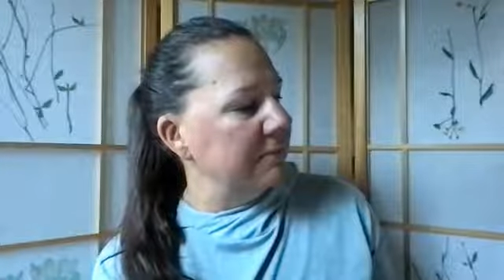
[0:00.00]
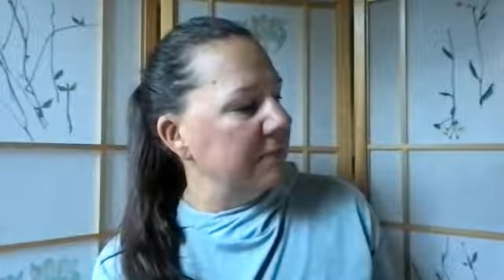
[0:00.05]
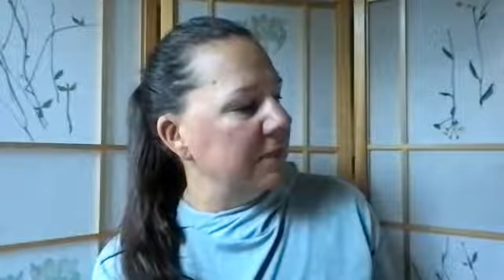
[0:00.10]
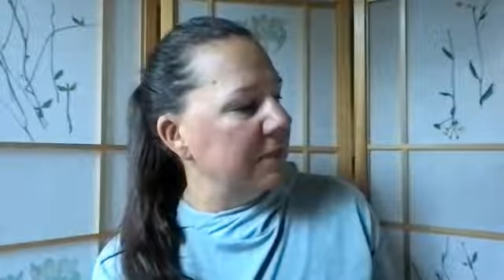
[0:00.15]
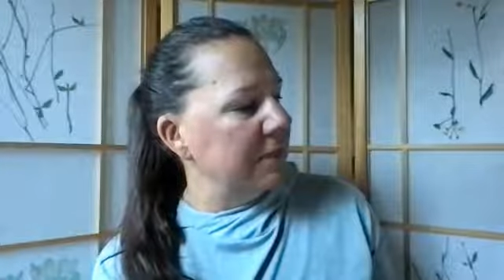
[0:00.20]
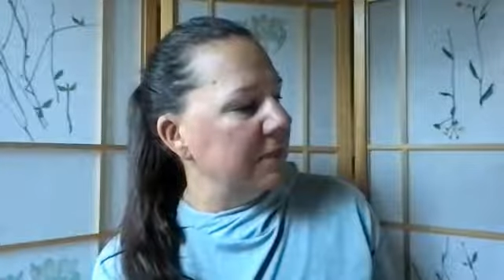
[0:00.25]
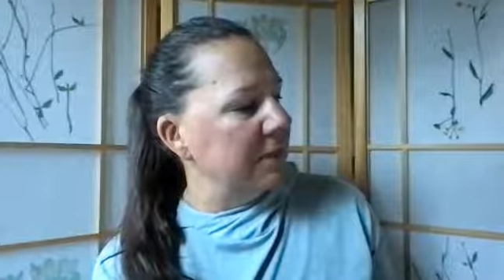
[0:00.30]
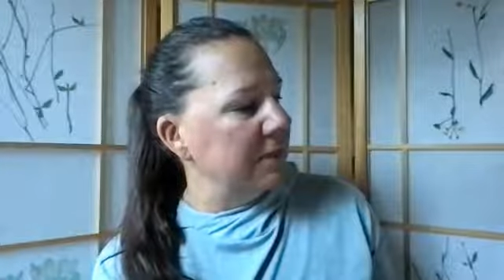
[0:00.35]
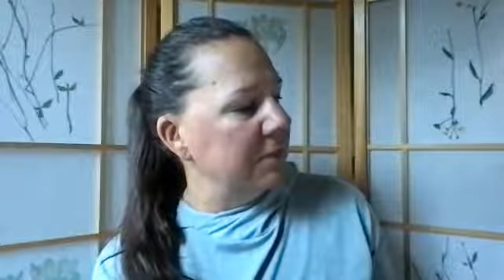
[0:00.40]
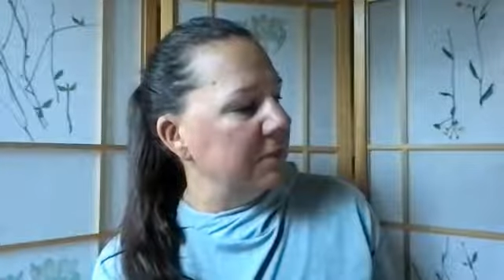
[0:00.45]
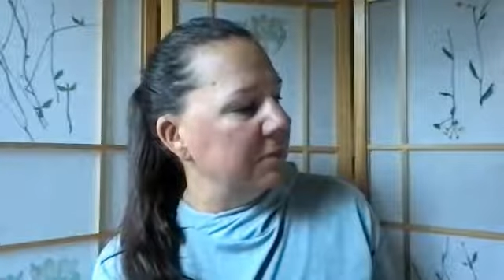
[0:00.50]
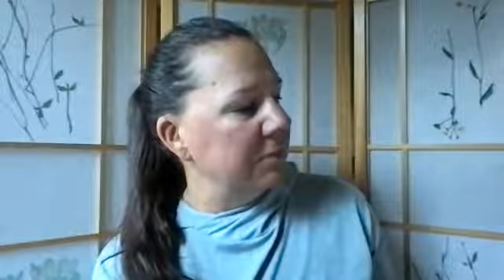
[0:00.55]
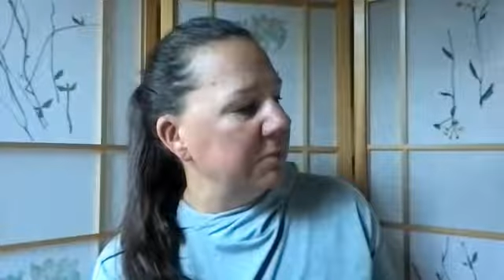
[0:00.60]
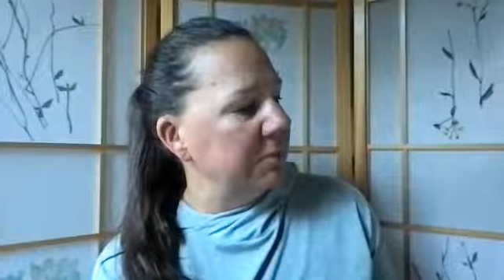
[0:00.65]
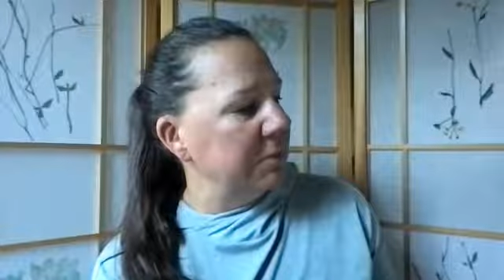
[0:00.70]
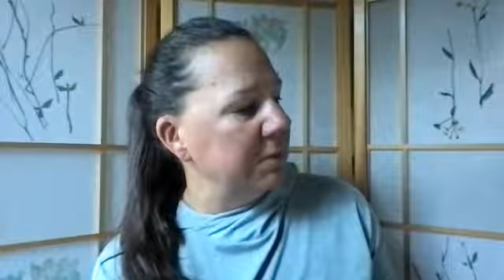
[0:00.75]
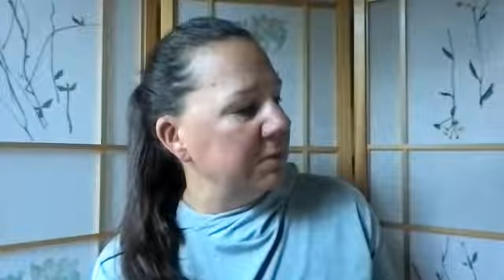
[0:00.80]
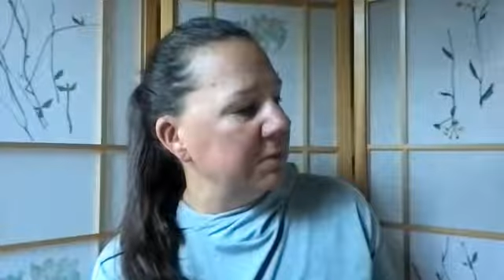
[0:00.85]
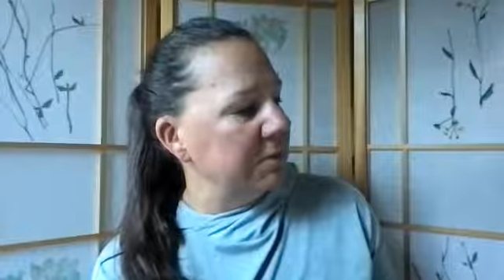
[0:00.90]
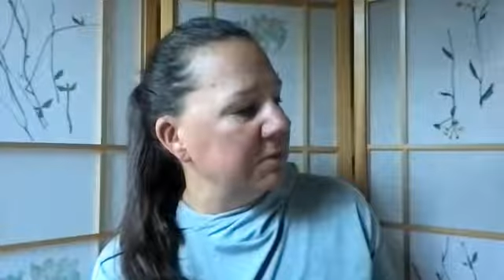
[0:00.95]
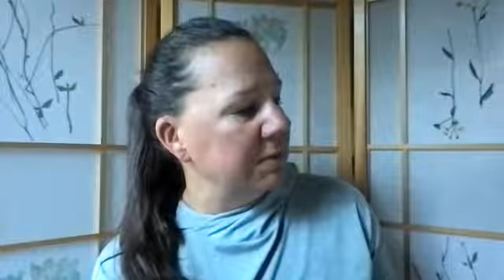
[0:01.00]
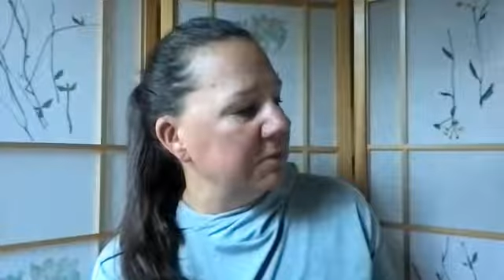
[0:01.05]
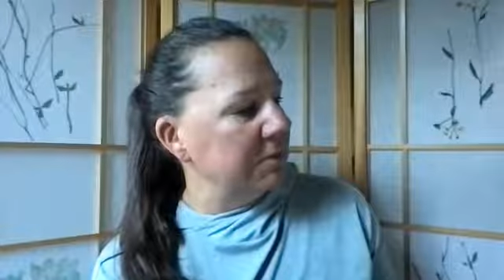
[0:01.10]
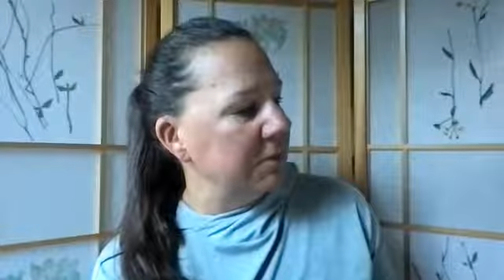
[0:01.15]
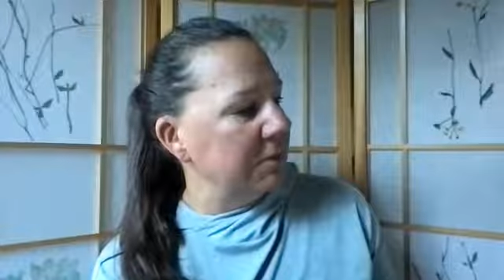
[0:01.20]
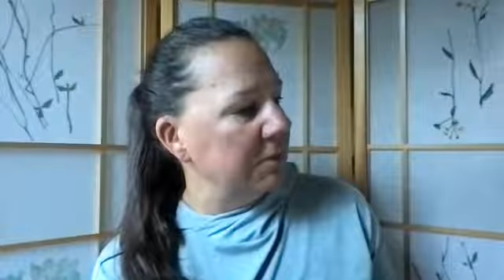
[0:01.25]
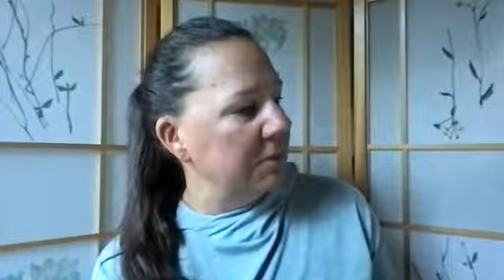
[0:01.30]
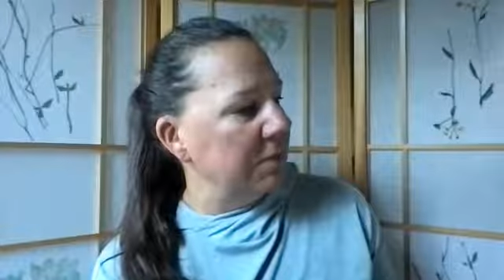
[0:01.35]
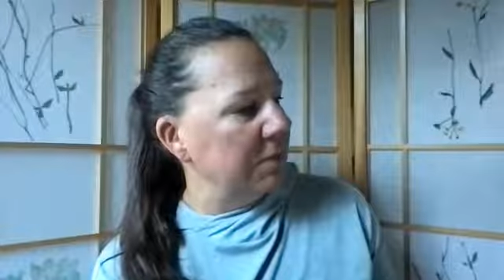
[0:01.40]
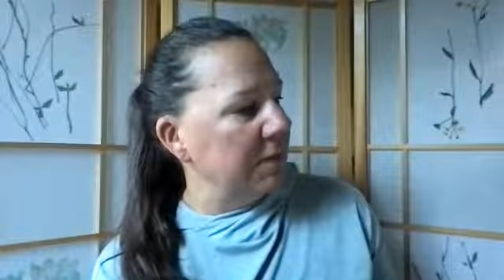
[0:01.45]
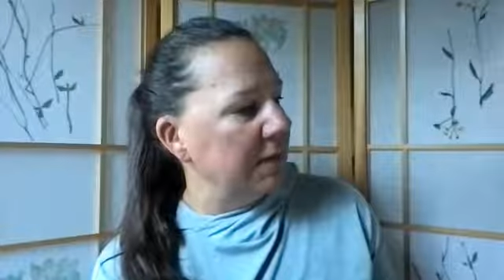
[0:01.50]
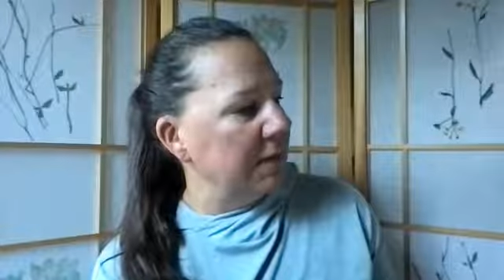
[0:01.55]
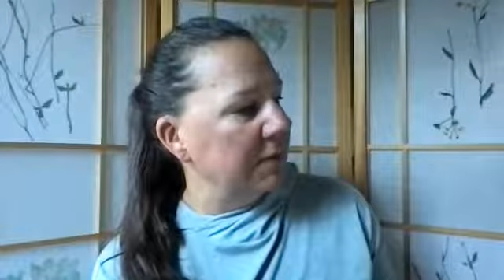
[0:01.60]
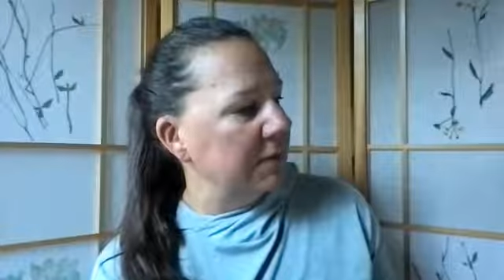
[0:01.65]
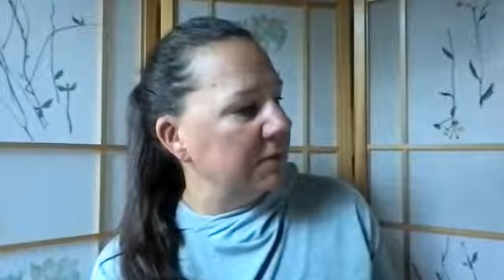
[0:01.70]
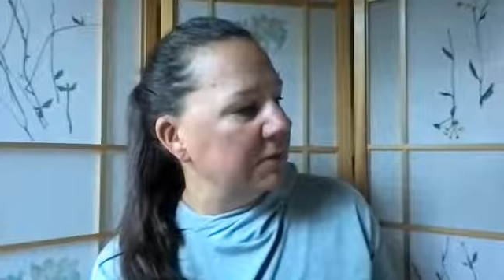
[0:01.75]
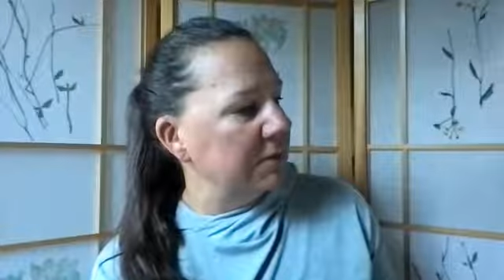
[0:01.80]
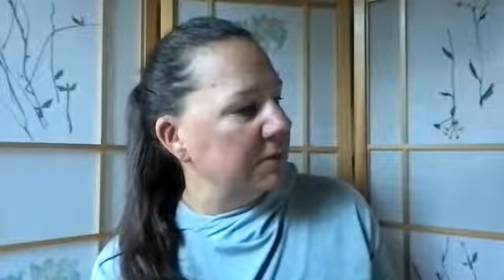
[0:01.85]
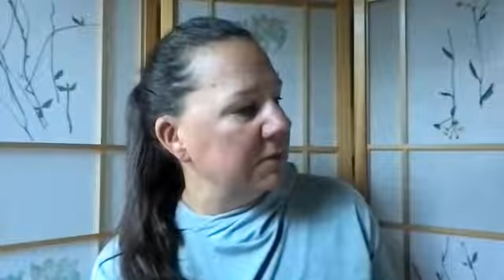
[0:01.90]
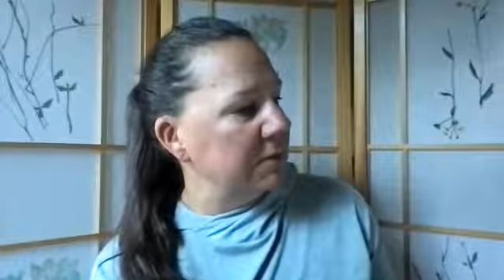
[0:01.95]
that inner peace
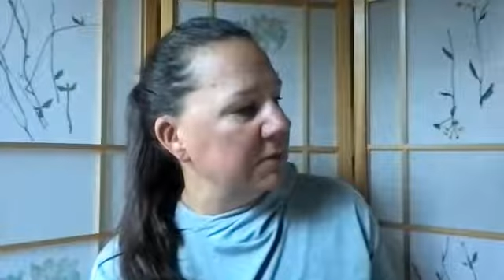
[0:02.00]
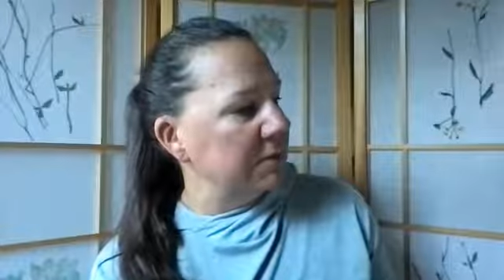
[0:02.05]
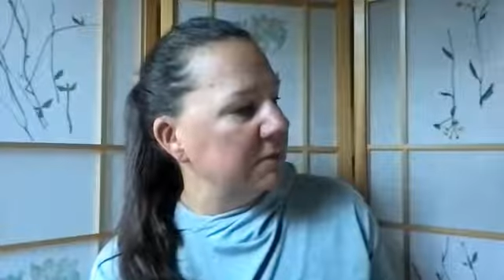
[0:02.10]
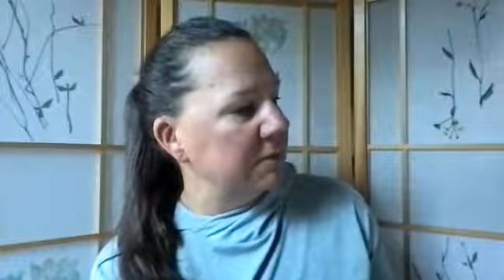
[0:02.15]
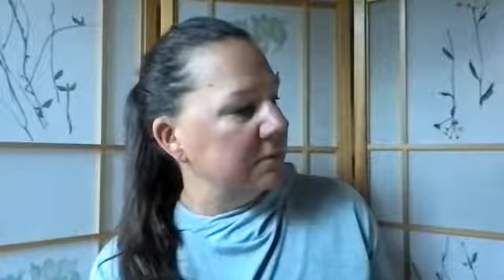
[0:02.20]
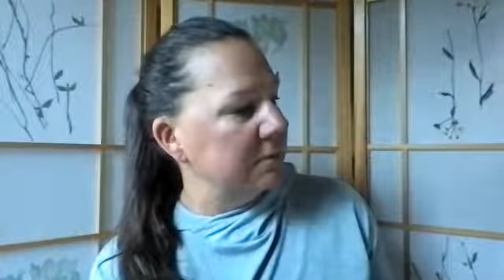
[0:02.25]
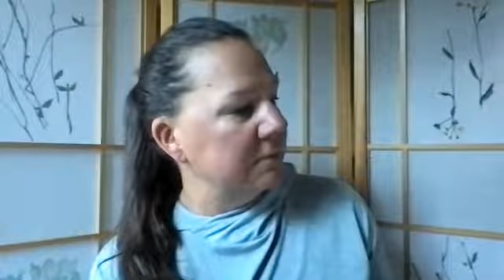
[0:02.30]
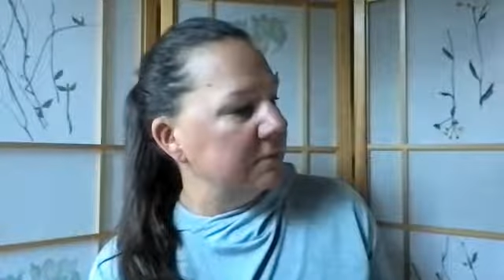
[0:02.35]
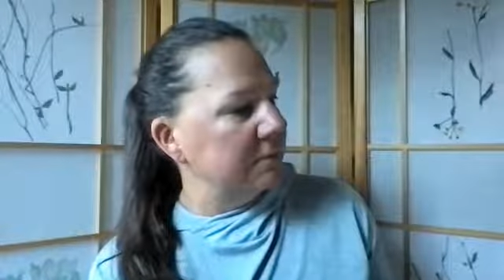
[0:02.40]
requires.